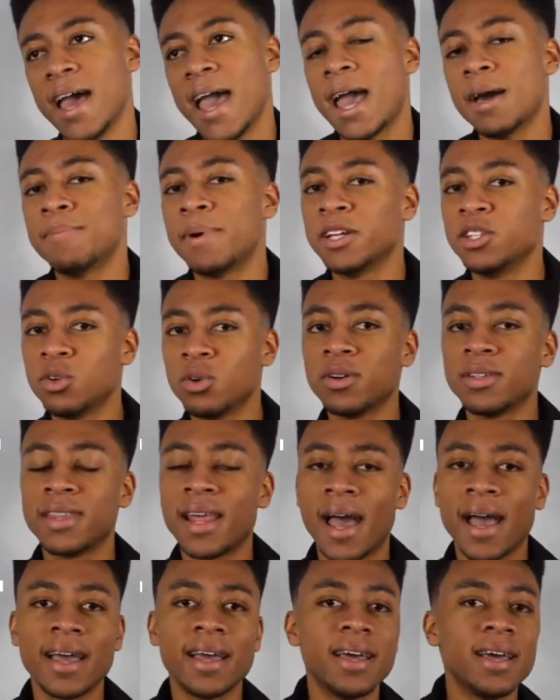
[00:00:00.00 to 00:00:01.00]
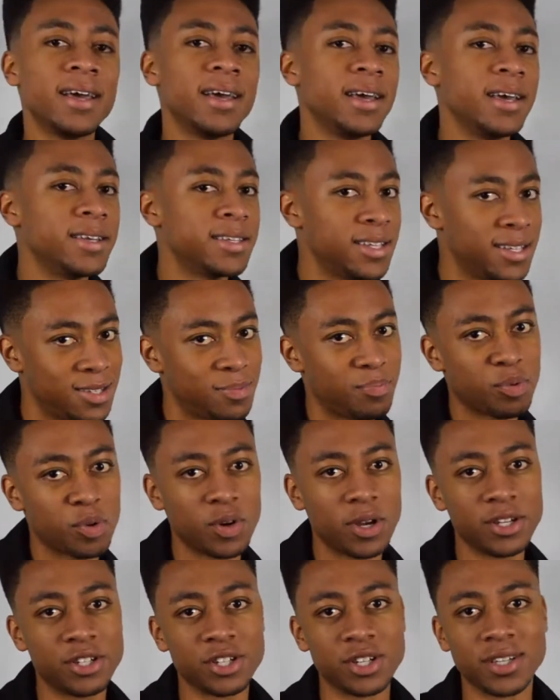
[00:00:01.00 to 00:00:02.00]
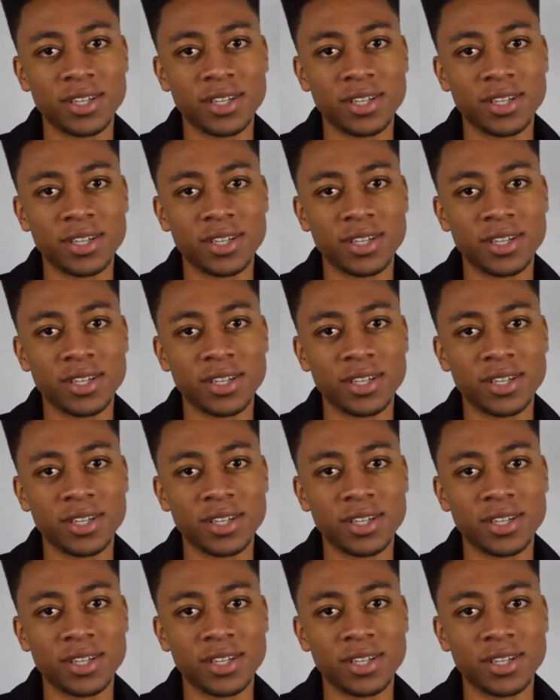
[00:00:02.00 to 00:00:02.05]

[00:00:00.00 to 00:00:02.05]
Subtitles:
And by doing that is inspiration.